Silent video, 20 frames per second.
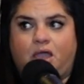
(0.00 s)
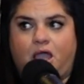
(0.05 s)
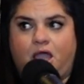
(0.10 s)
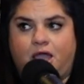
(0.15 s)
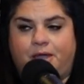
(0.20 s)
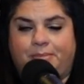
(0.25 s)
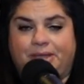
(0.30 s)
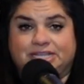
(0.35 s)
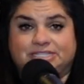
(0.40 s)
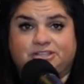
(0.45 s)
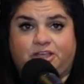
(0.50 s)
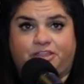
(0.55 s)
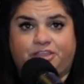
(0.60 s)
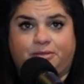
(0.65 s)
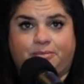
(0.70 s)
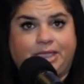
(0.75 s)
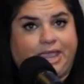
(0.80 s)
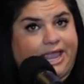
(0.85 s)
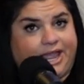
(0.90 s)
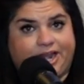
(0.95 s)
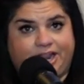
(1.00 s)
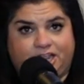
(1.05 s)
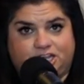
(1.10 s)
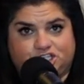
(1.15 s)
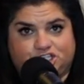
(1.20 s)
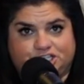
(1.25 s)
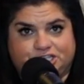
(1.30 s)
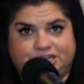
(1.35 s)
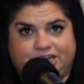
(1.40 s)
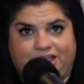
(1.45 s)
I saw them at
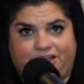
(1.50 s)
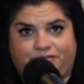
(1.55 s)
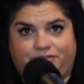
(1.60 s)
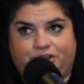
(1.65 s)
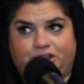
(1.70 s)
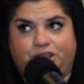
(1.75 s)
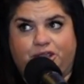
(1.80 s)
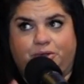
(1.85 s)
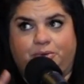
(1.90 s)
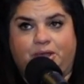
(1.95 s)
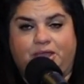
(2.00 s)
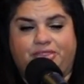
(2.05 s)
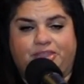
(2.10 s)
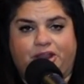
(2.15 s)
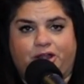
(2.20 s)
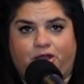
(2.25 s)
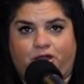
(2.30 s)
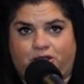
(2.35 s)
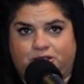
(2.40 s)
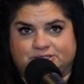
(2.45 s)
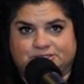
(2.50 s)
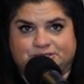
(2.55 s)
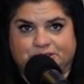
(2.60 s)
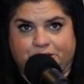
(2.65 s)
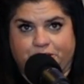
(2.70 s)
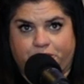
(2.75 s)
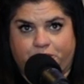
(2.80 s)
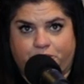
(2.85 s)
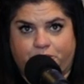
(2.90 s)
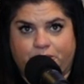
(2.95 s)
Ashland Avenue and then
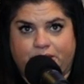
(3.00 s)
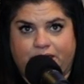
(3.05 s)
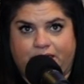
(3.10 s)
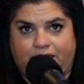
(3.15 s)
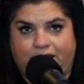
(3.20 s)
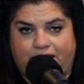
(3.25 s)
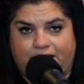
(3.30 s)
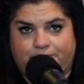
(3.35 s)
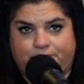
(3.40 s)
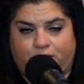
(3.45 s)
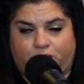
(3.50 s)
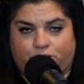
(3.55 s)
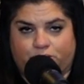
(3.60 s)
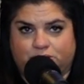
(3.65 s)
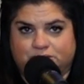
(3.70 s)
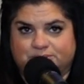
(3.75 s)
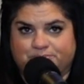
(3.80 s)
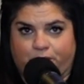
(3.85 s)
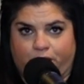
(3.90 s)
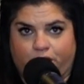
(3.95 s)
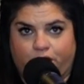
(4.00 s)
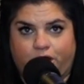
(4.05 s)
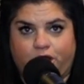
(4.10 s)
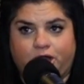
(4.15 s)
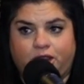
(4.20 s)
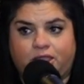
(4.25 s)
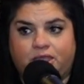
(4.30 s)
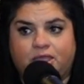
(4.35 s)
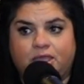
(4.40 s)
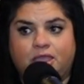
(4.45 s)
also at Melrose
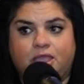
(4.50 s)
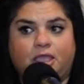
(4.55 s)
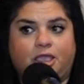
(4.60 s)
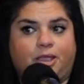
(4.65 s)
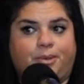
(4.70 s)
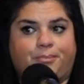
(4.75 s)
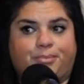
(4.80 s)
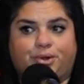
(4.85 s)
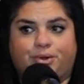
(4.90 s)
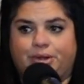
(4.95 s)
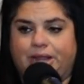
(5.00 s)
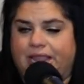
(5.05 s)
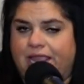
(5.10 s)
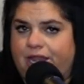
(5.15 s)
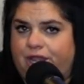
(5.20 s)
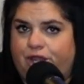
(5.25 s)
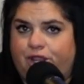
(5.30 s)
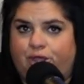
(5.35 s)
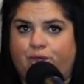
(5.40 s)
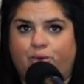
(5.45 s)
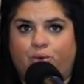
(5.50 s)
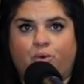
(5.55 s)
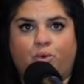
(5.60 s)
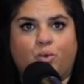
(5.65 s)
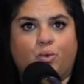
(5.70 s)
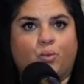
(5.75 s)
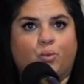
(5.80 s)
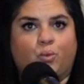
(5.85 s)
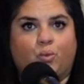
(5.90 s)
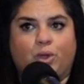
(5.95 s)
Park, brand
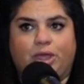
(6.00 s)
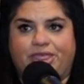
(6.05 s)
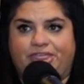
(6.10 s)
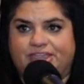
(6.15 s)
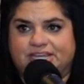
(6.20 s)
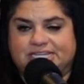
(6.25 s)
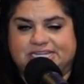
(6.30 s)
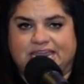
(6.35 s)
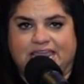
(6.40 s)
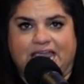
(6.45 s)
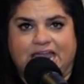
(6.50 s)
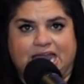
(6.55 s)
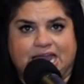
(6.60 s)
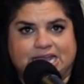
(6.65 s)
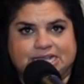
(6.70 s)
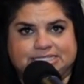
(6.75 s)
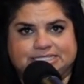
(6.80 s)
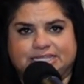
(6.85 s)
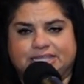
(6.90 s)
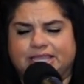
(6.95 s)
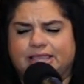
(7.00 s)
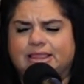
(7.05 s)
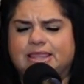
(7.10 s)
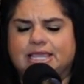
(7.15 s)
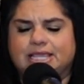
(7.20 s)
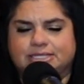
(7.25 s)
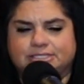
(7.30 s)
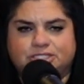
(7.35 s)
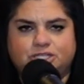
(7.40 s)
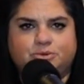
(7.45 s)
new with tags, like
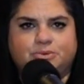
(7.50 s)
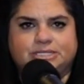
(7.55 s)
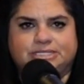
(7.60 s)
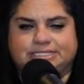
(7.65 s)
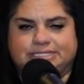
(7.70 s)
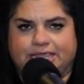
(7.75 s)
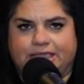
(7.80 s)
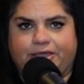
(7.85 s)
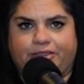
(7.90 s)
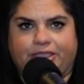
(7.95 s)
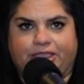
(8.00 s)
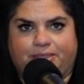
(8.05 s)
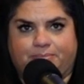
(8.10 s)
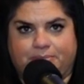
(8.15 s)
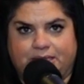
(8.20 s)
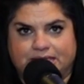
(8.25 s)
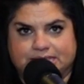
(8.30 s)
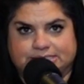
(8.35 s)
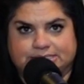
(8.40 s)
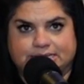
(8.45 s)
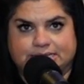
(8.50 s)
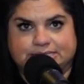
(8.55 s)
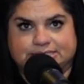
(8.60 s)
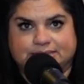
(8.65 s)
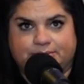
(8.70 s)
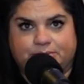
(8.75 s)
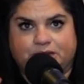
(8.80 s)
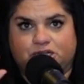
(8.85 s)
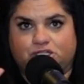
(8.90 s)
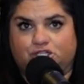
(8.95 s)
things you would see at like
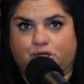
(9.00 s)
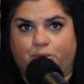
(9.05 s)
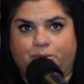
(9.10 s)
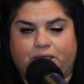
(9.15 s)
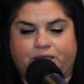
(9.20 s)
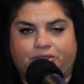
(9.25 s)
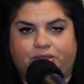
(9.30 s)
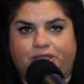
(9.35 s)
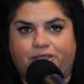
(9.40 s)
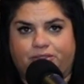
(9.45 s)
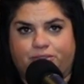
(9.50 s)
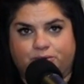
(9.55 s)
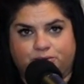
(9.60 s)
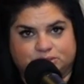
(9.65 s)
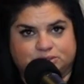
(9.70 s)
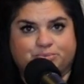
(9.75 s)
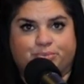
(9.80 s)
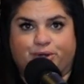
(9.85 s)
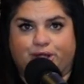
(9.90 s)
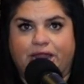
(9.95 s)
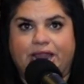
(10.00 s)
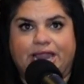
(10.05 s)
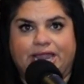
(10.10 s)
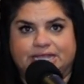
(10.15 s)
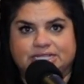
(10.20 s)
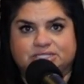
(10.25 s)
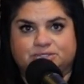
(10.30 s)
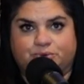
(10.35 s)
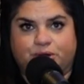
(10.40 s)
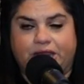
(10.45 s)
Macy's. I'm not joking, like those
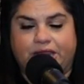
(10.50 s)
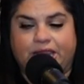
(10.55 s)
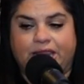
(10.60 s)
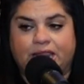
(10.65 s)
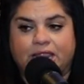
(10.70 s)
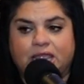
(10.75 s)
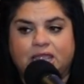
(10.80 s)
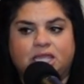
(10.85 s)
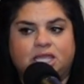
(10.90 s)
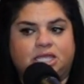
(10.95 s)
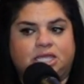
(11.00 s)
brands, right?